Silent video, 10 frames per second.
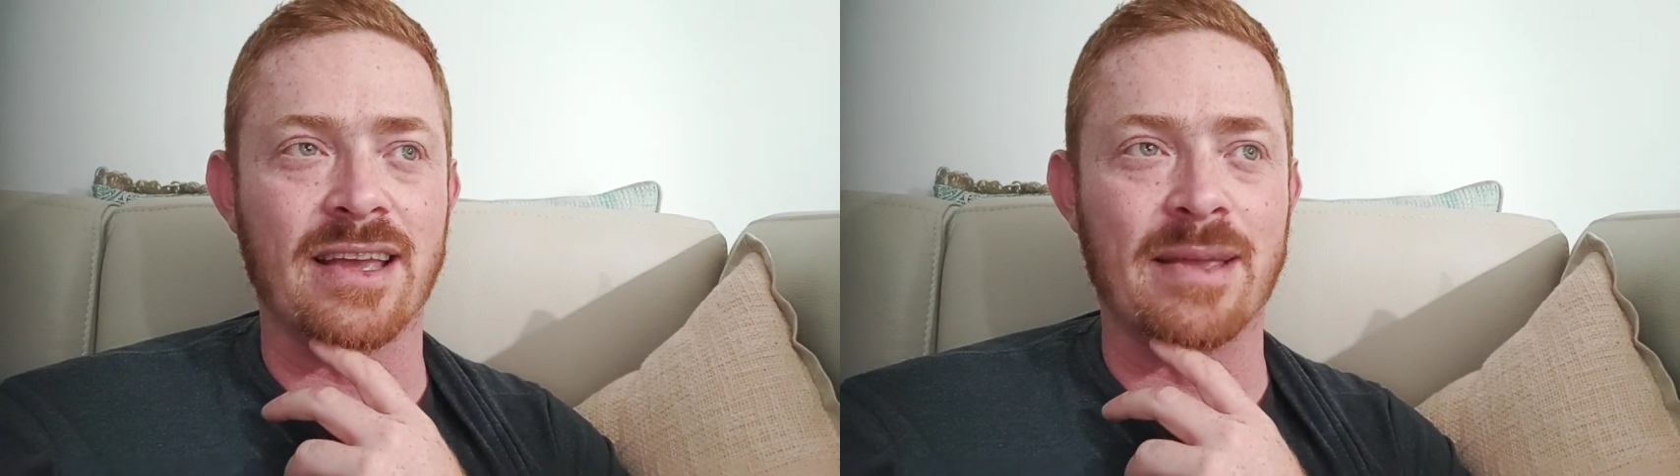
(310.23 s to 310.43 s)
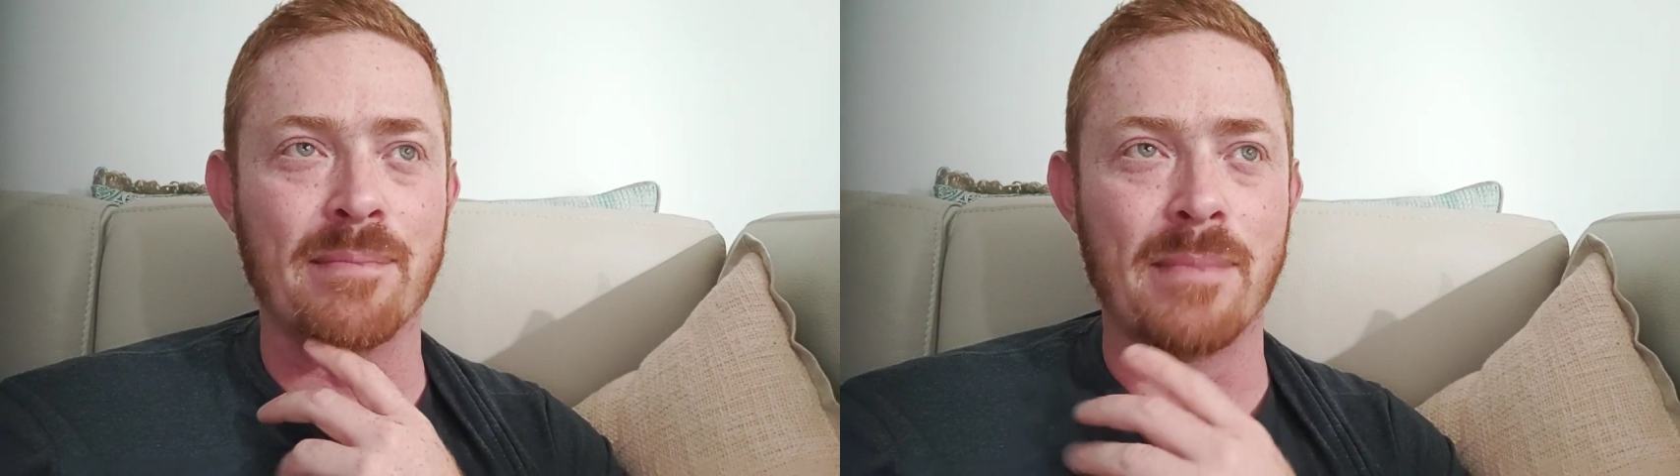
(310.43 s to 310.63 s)

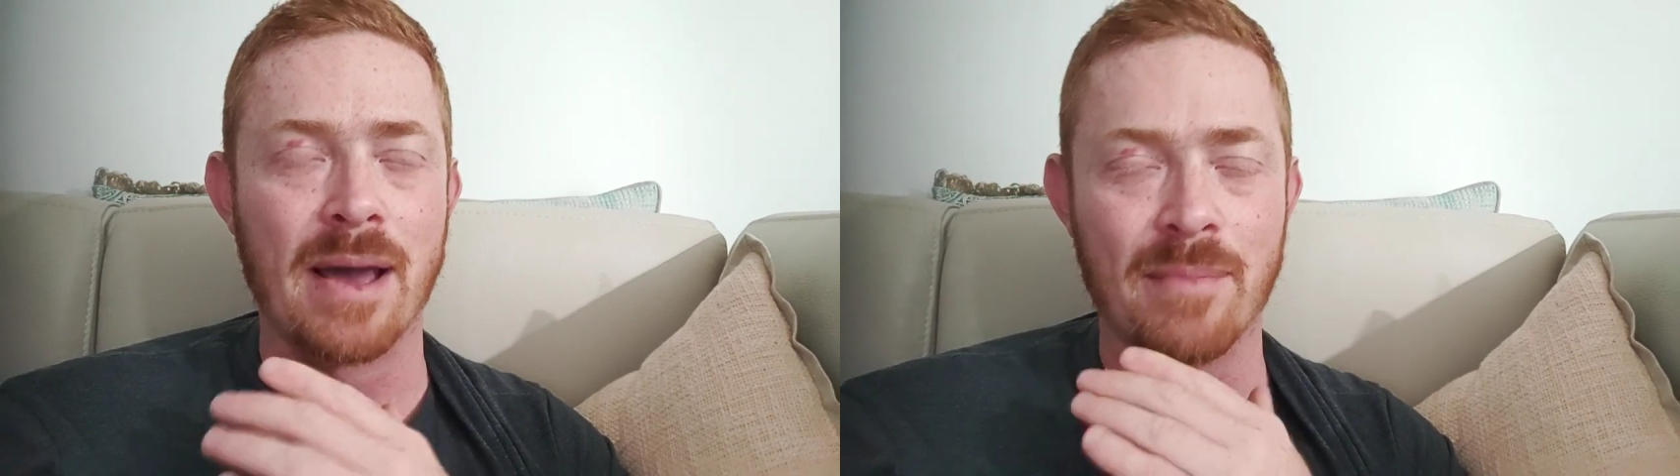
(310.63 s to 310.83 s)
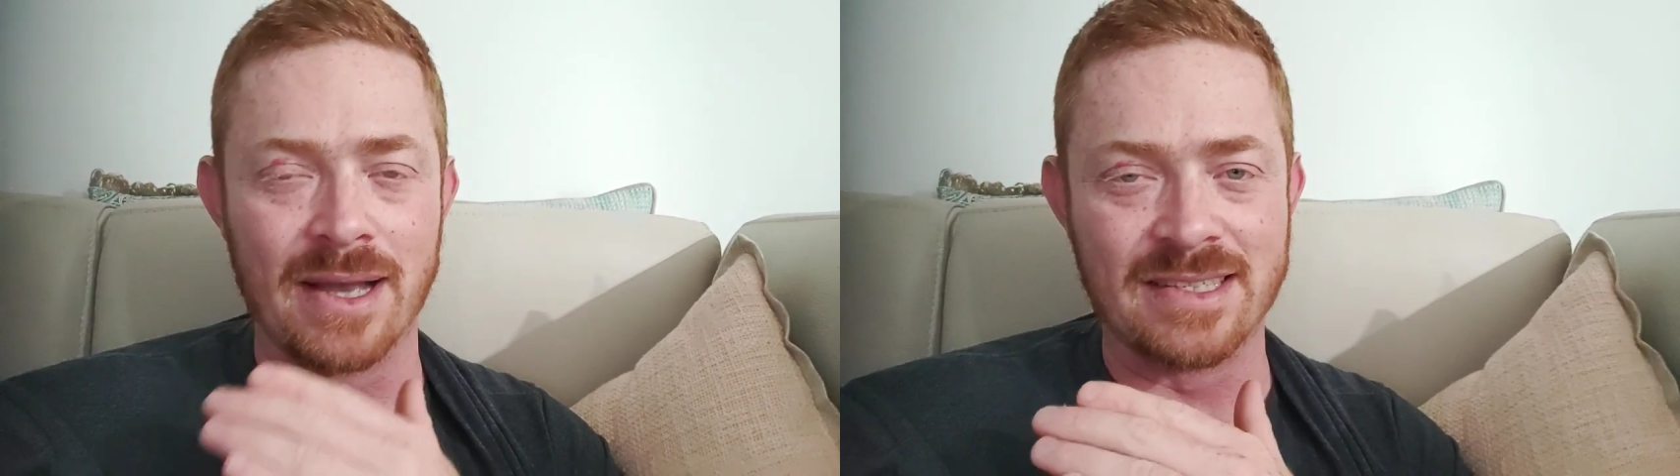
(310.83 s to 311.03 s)

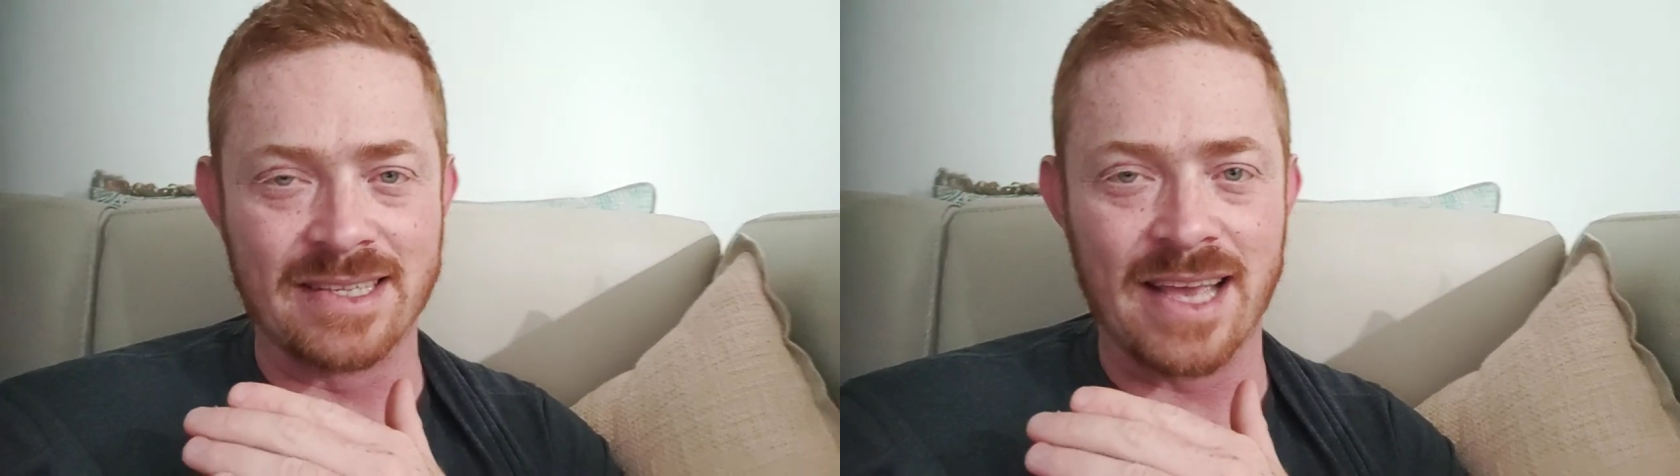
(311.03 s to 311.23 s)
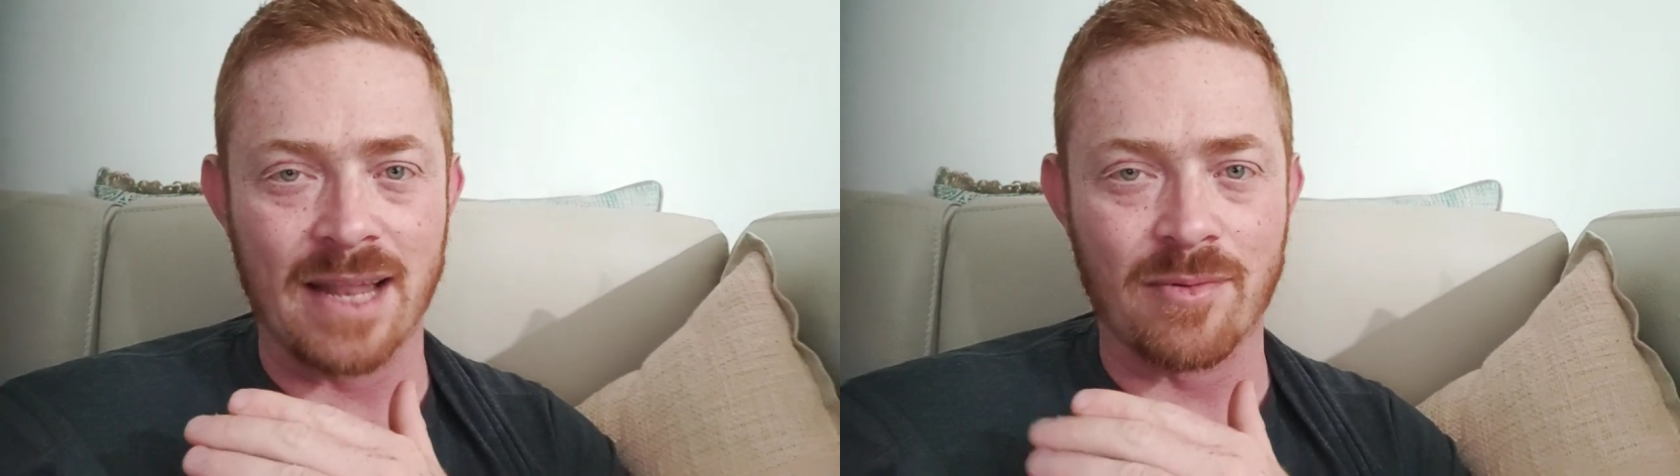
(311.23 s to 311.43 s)

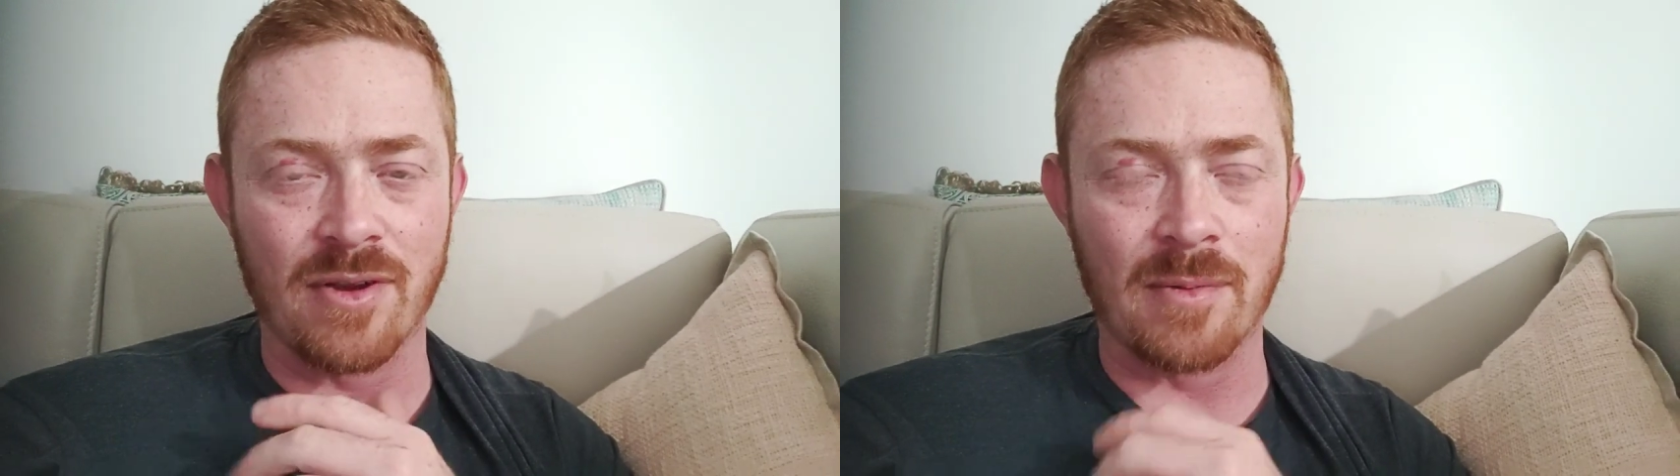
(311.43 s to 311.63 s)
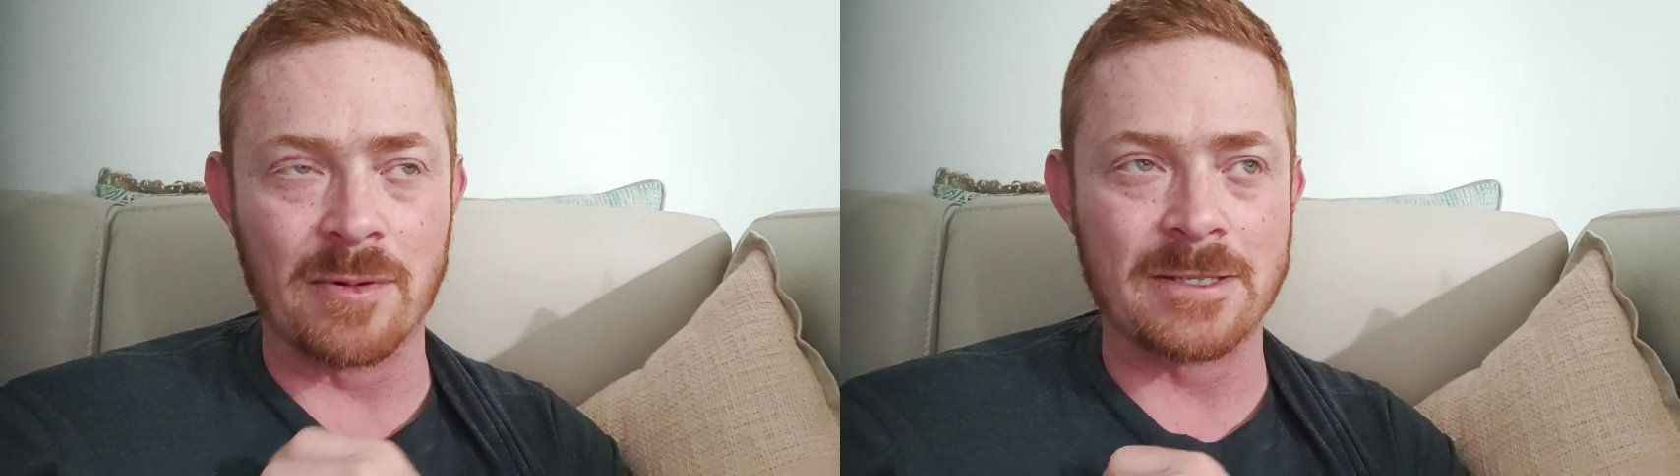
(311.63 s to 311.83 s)
amazing caliber
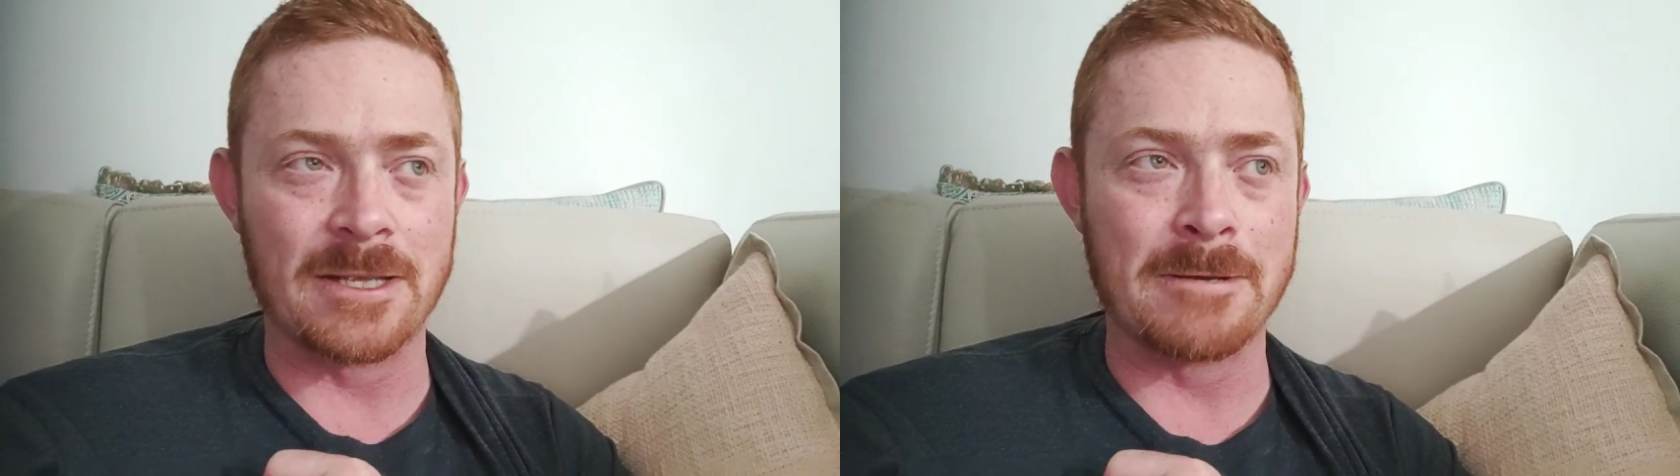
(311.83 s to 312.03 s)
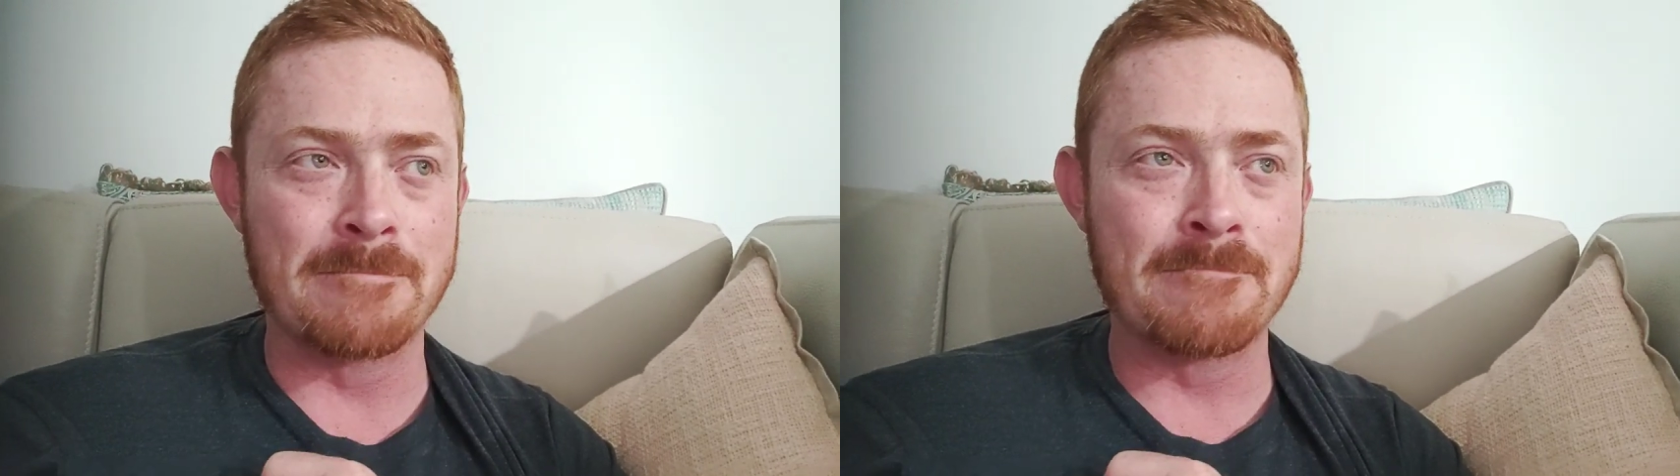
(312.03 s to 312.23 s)
arm wrestler.